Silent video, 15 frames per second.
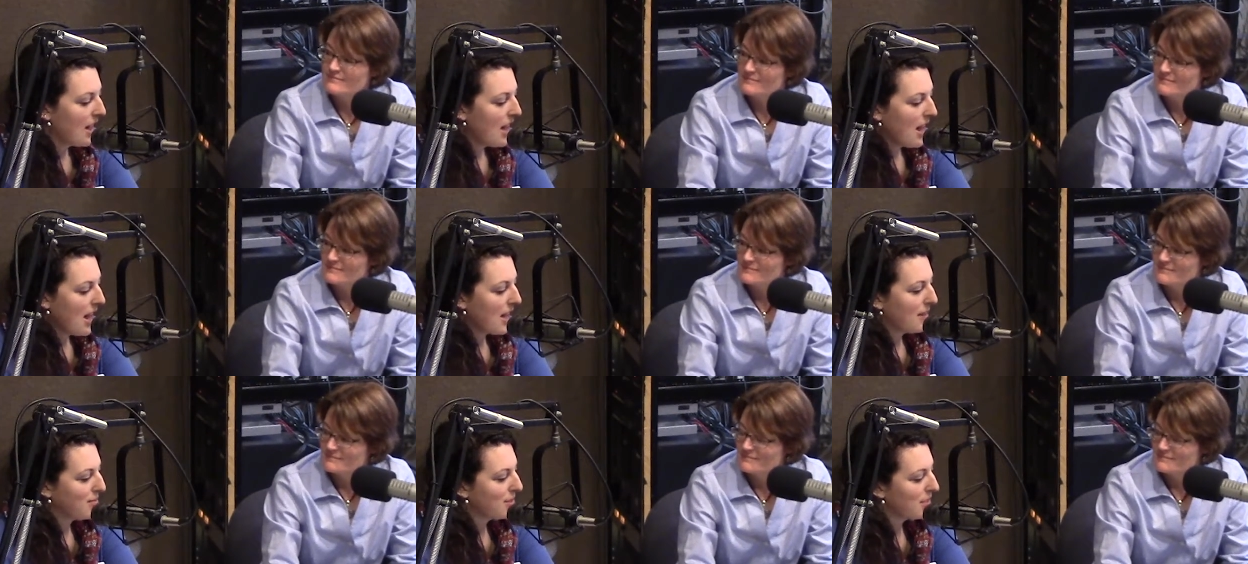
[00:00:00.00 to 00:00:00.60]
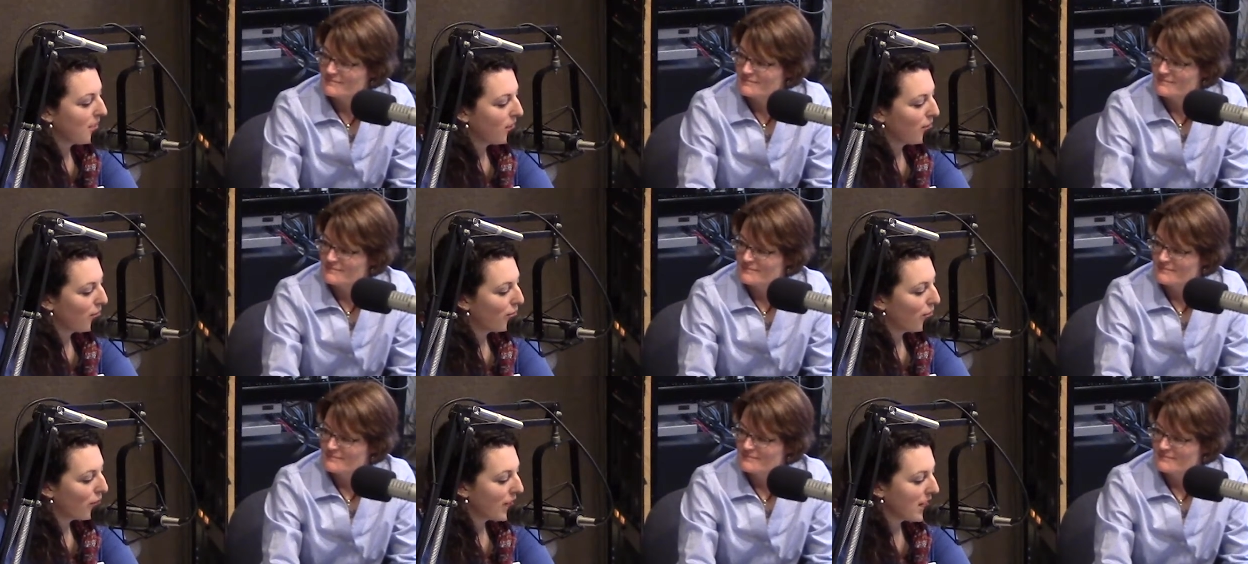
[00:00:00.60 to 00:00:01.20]
Speaker 1: Um, so
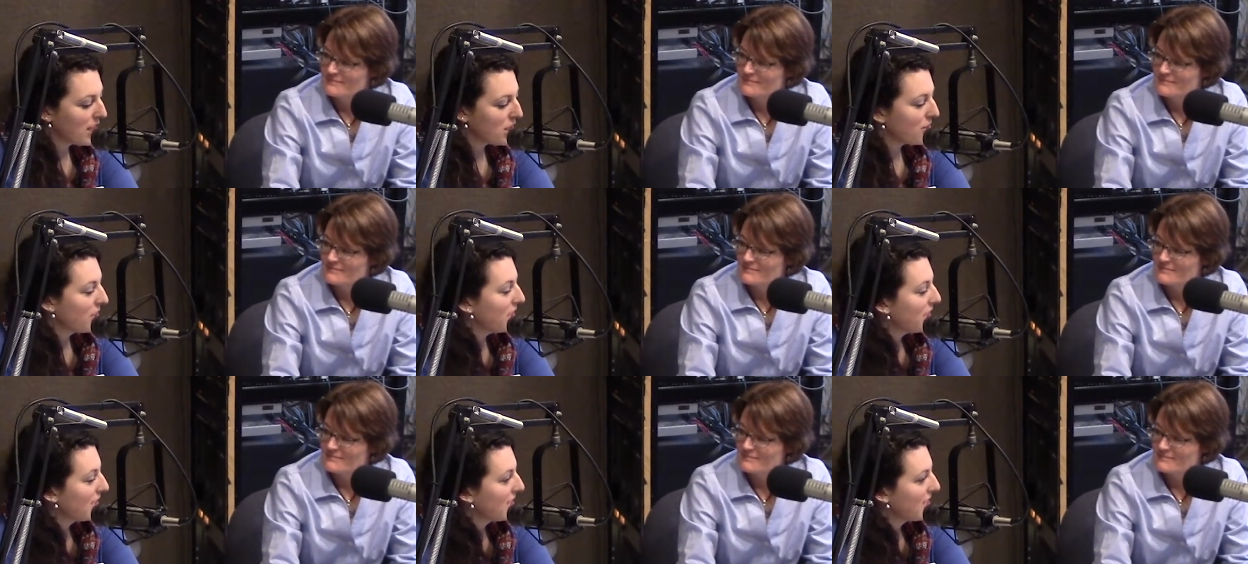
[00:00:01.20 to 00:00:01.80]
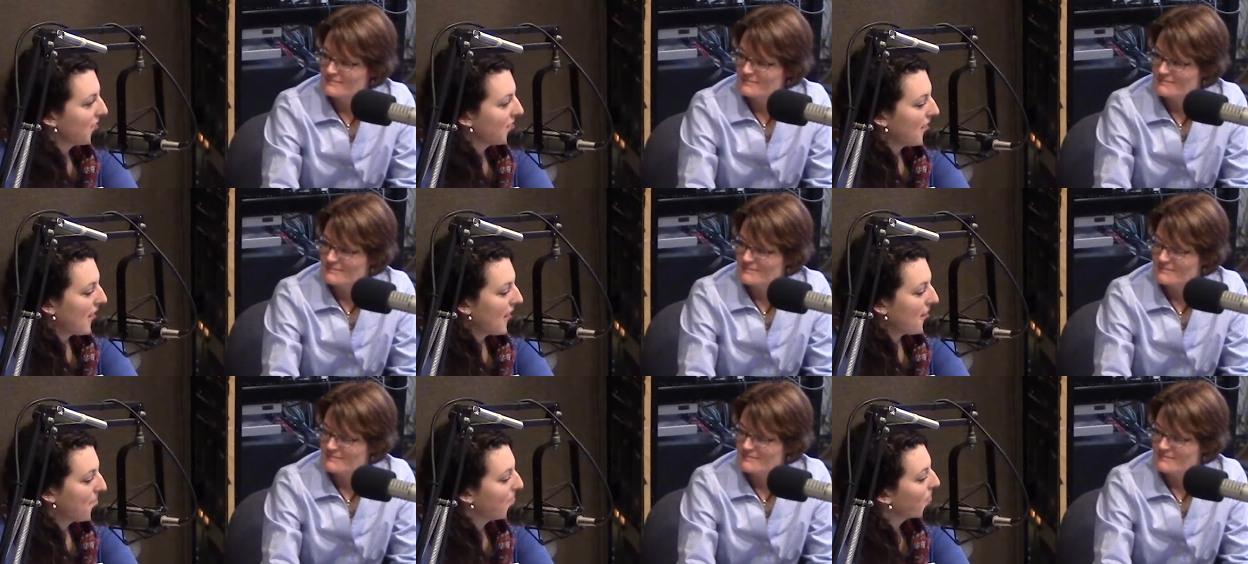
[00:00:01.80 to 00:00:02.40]
4 H reaches
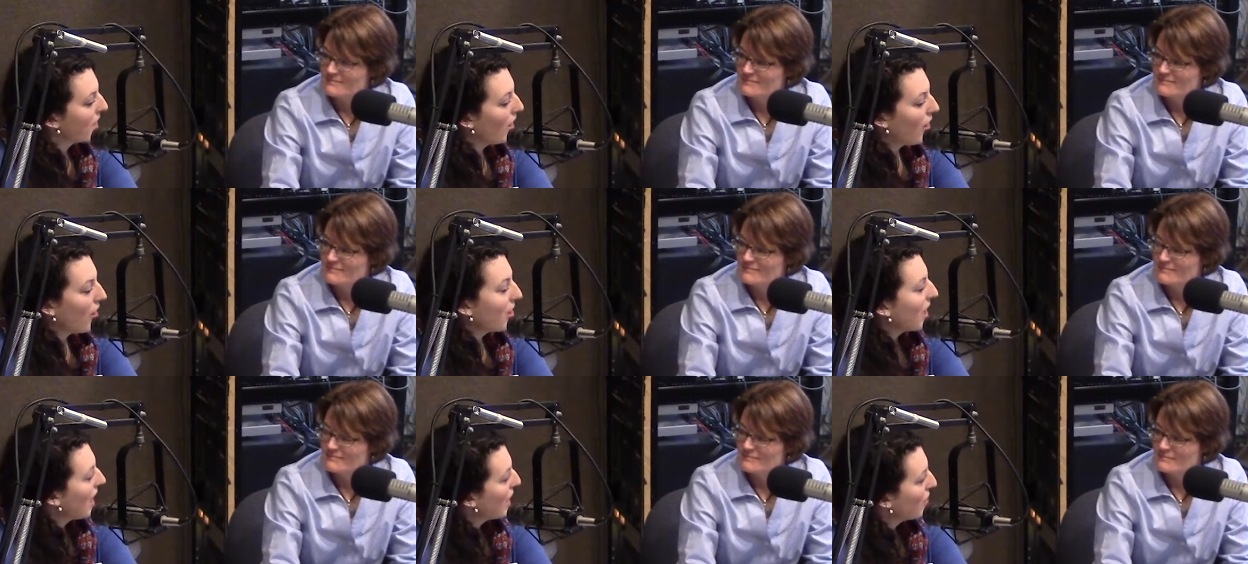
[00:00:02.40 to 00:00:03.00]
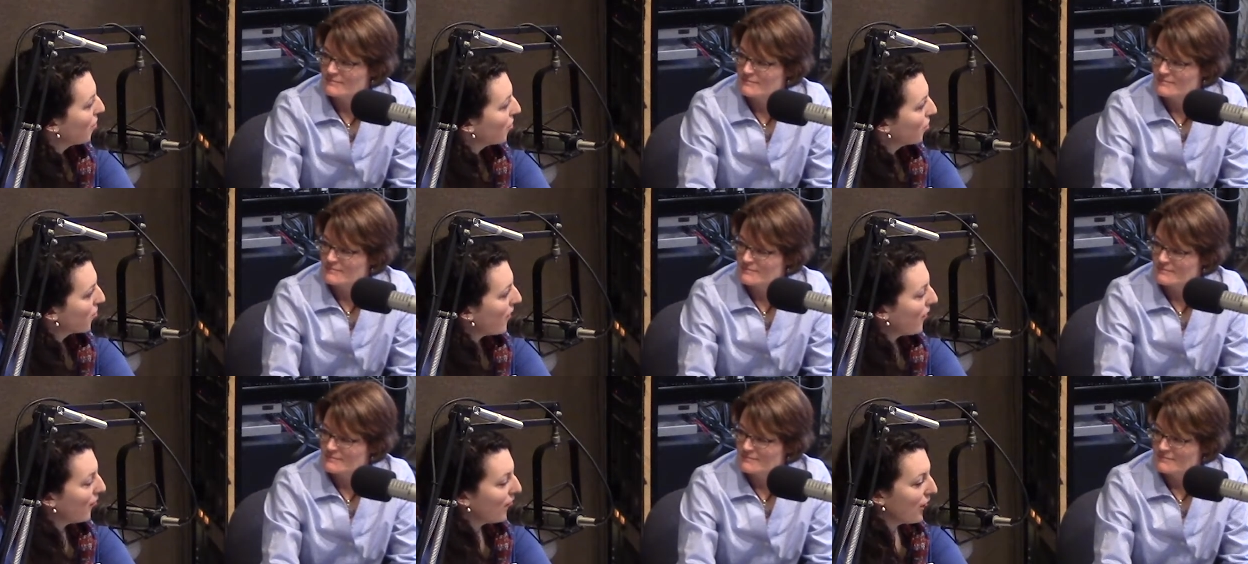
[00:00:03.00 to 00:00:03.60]
um, all K through
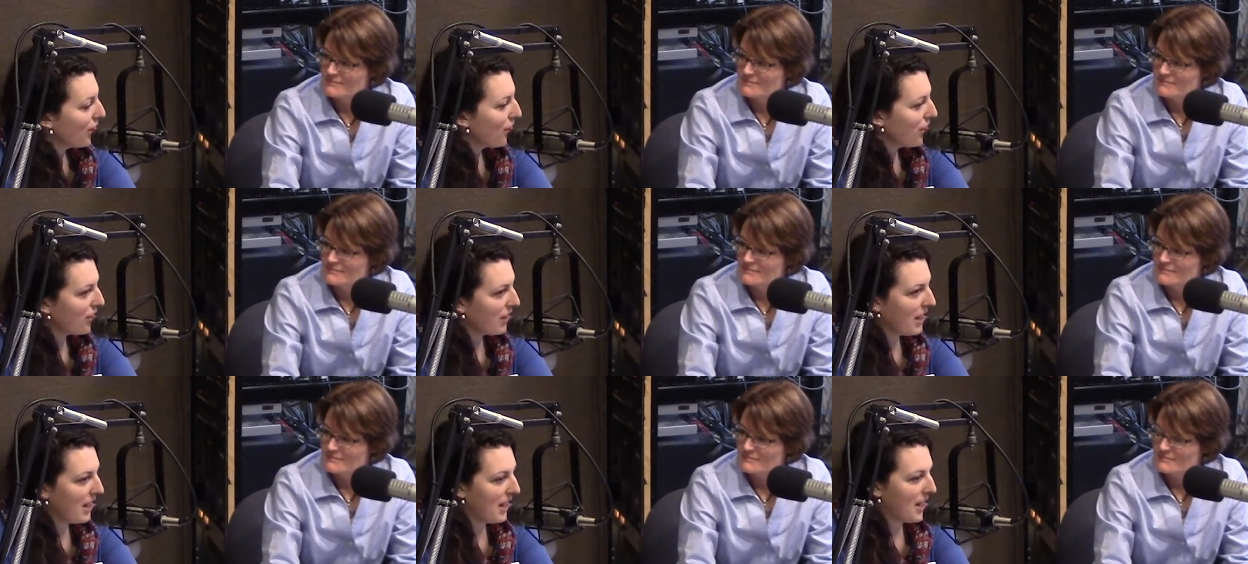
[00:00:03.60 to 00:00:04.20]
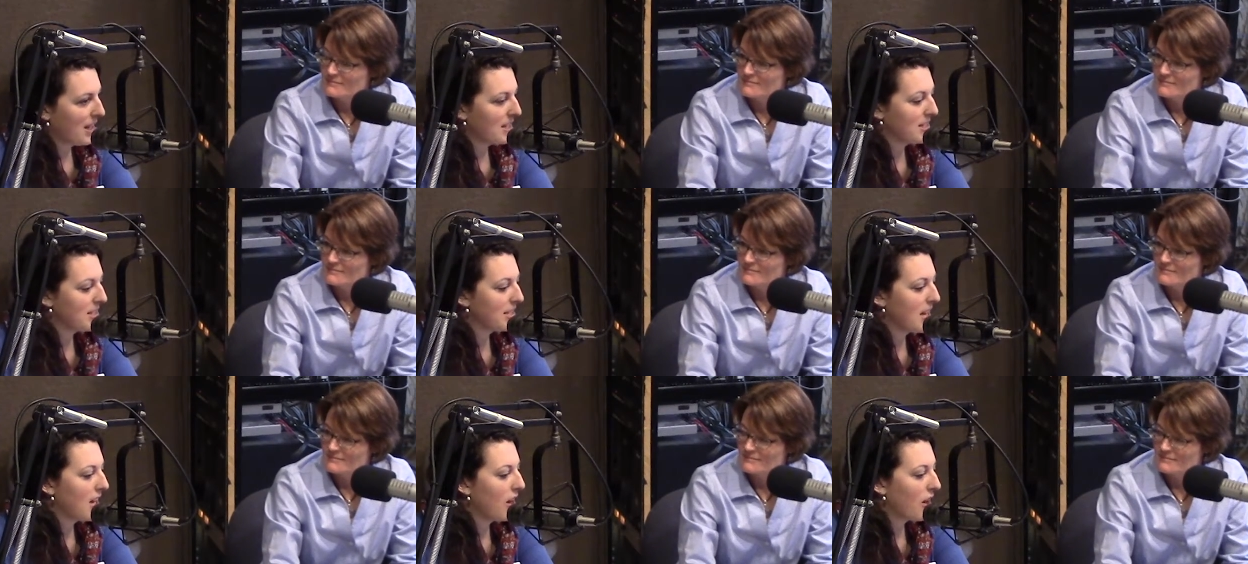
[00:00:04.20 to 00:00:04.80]
12 youth, and
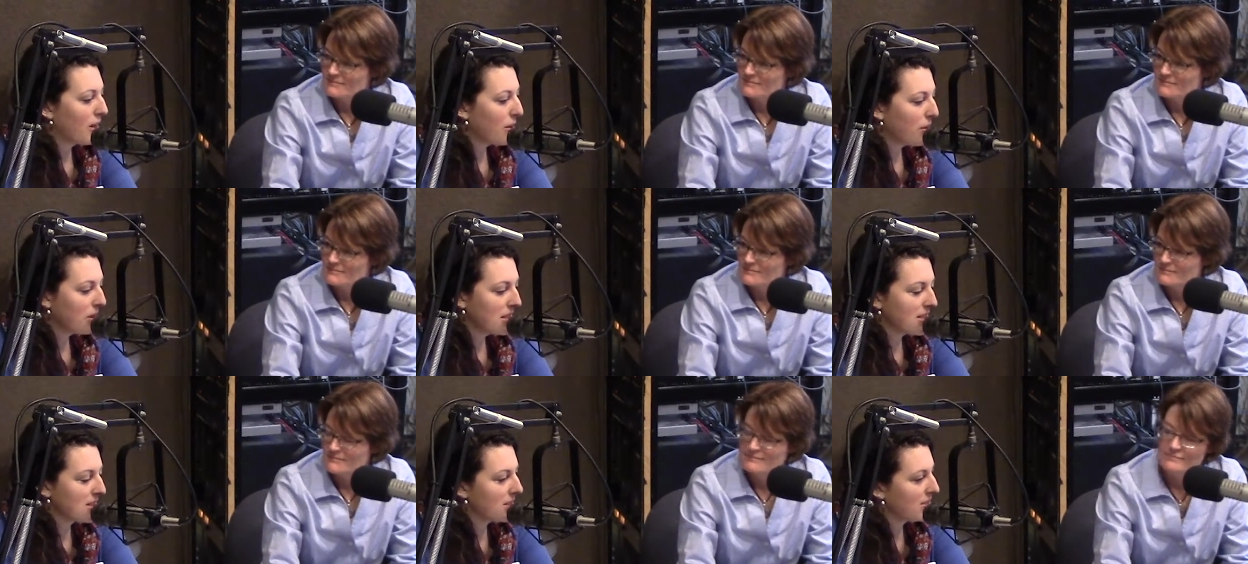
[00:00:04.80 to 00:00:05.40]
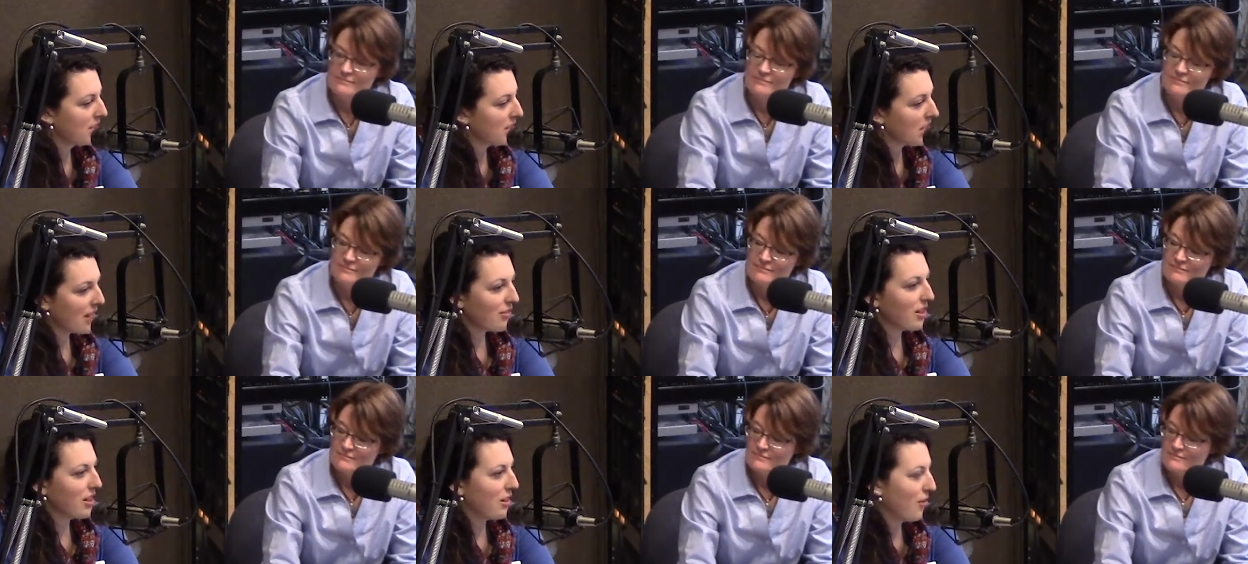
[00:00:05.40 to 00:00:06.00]
uh, our goal is to reach
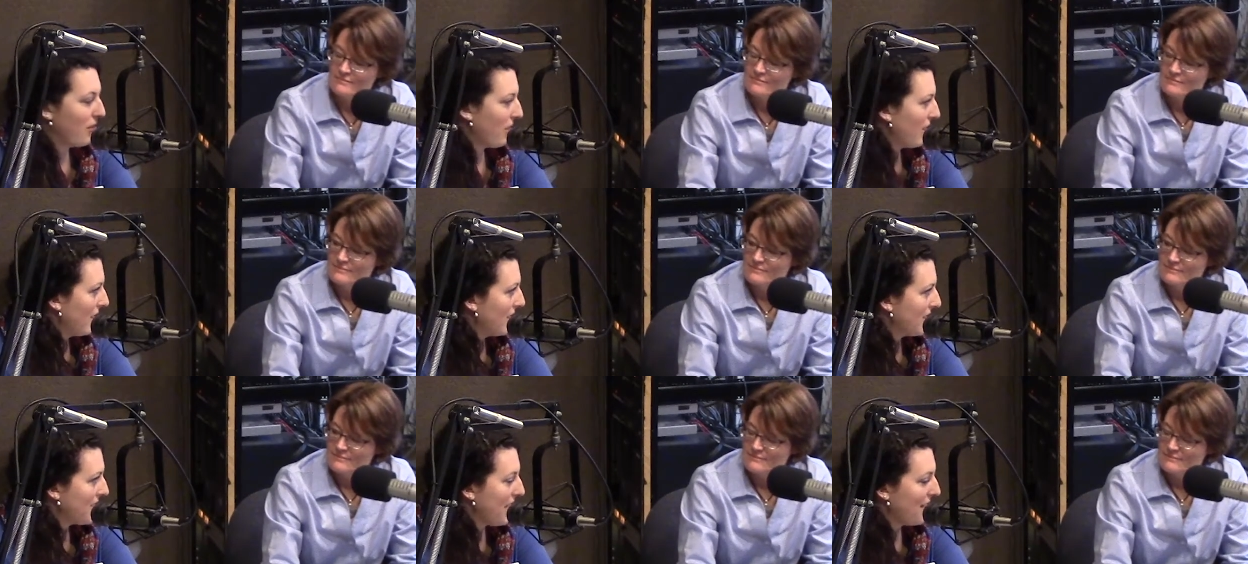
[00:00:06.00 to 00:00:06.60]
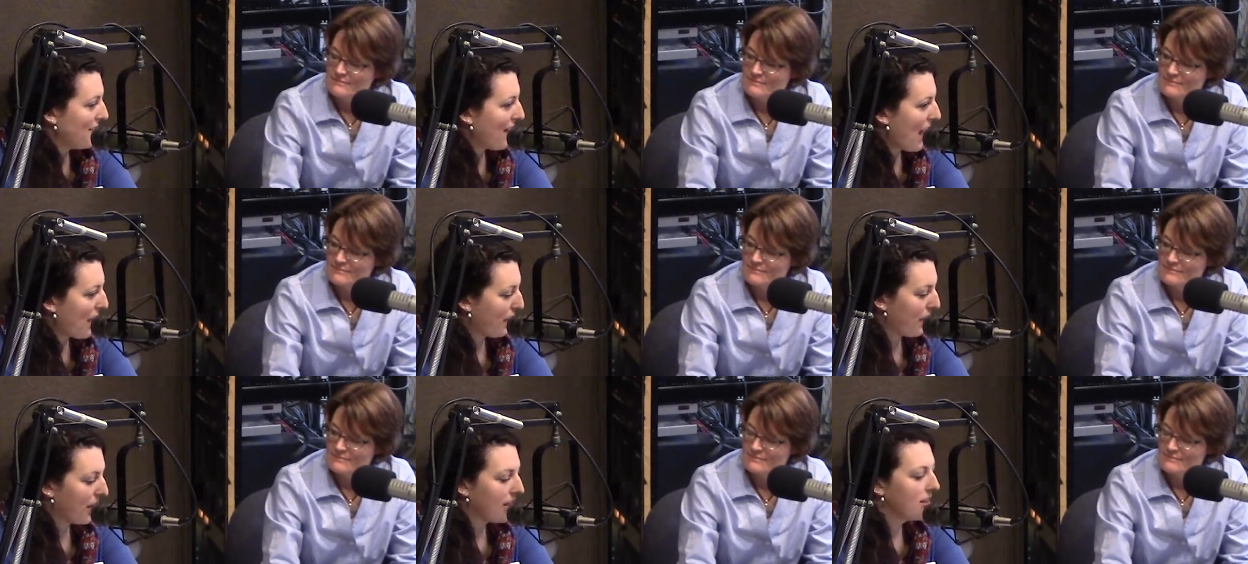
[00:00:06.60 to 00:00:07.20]
every youth in the state of
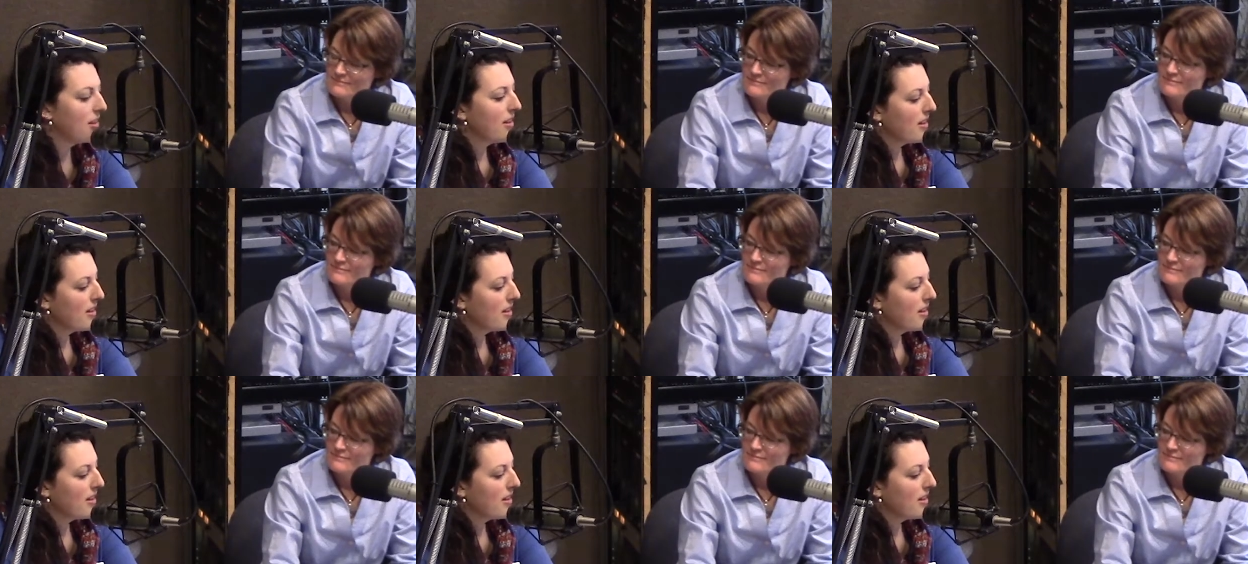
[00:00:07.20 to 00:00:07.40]
Iowa.